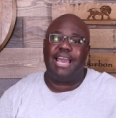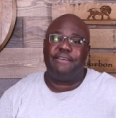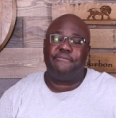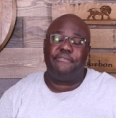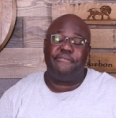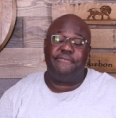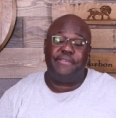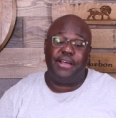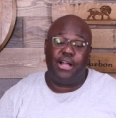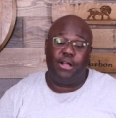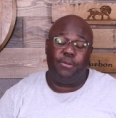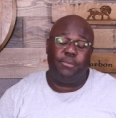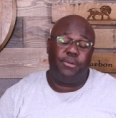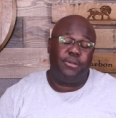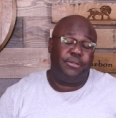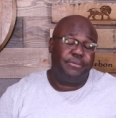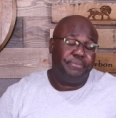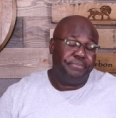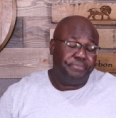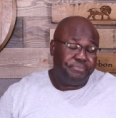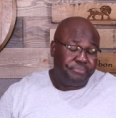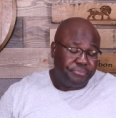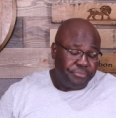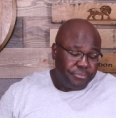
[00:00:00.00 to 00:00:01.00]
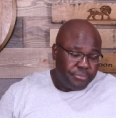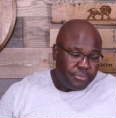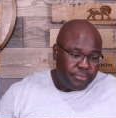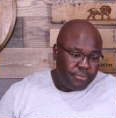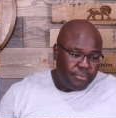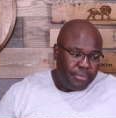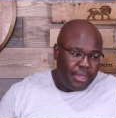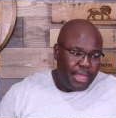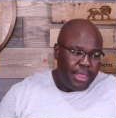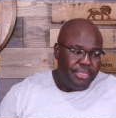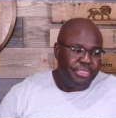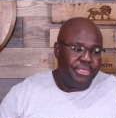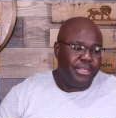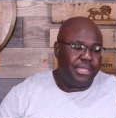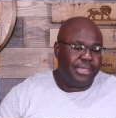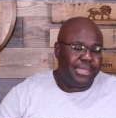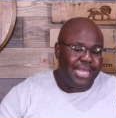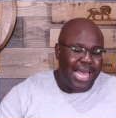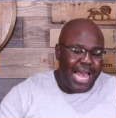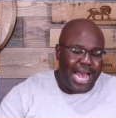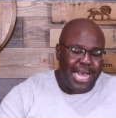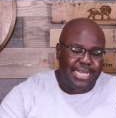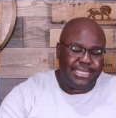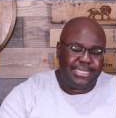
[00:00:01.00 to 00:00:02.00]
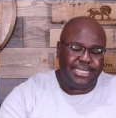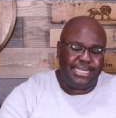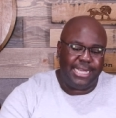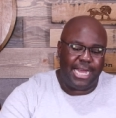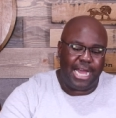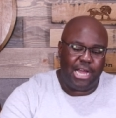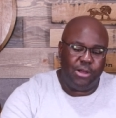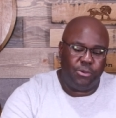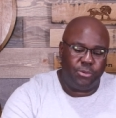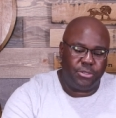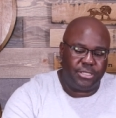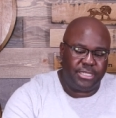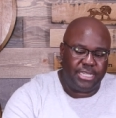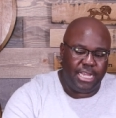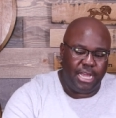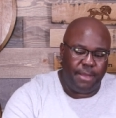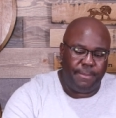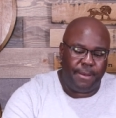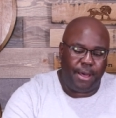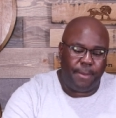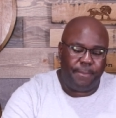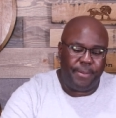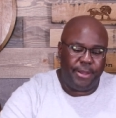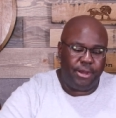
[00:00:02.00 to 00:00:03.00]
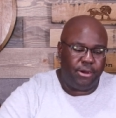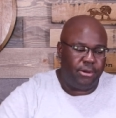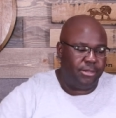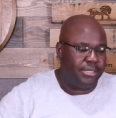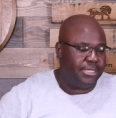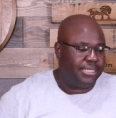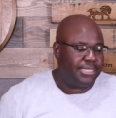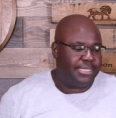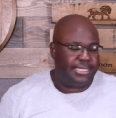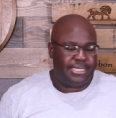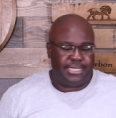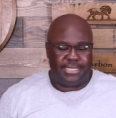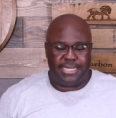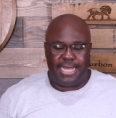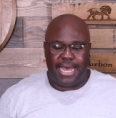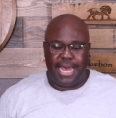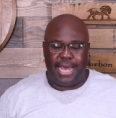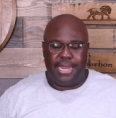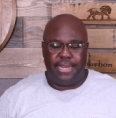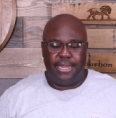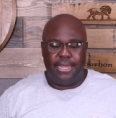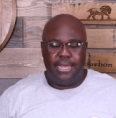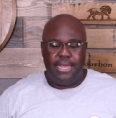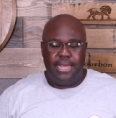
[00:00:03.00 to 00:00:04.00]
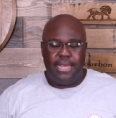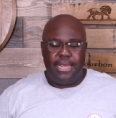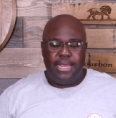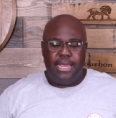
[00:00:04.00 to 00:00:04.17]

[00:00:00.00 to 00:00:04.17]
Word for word: have available. The last thing I will say about Peerless is that